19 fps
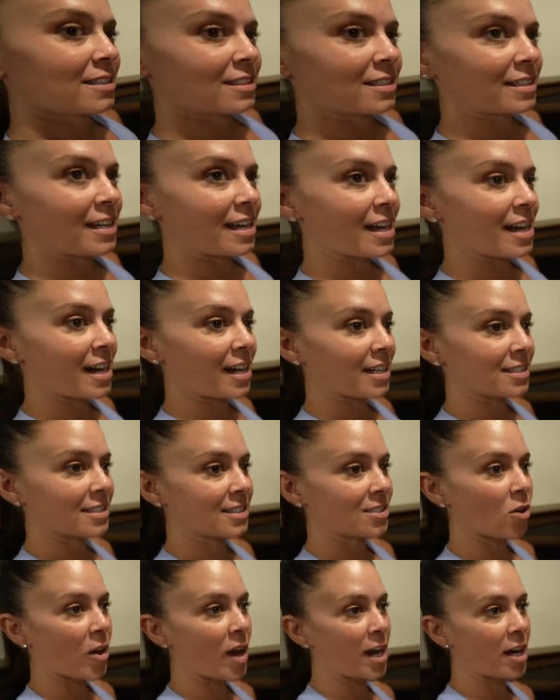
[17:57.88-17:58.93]
Yeah.
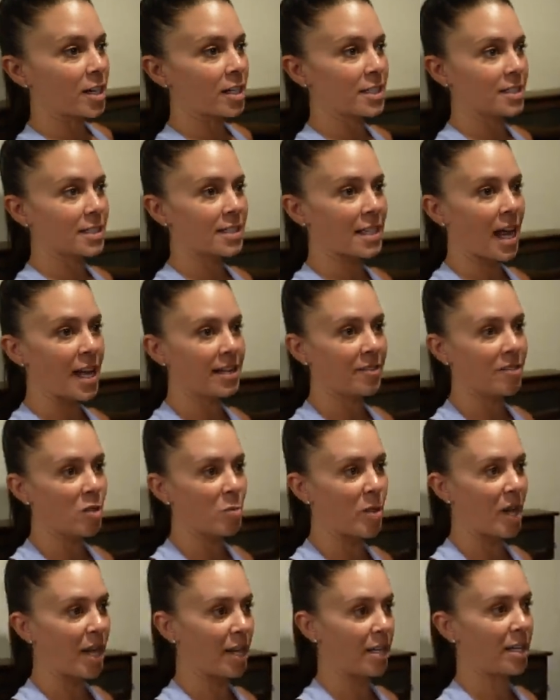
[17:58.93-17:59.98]
So Aaron's side of the
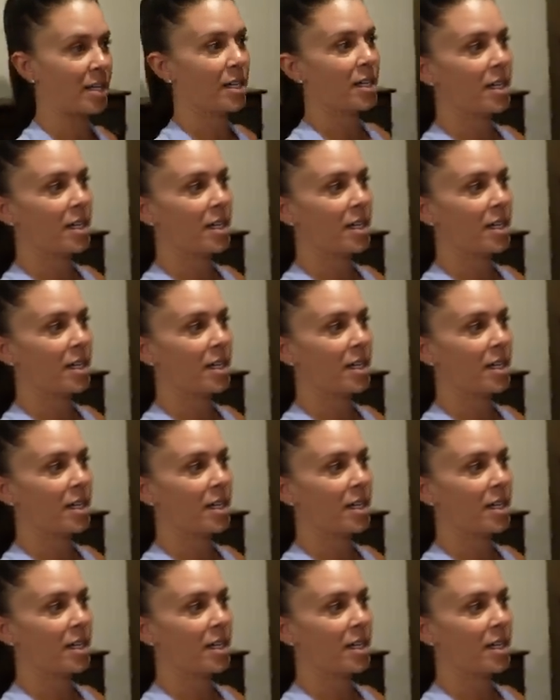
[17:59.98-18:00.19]
bed,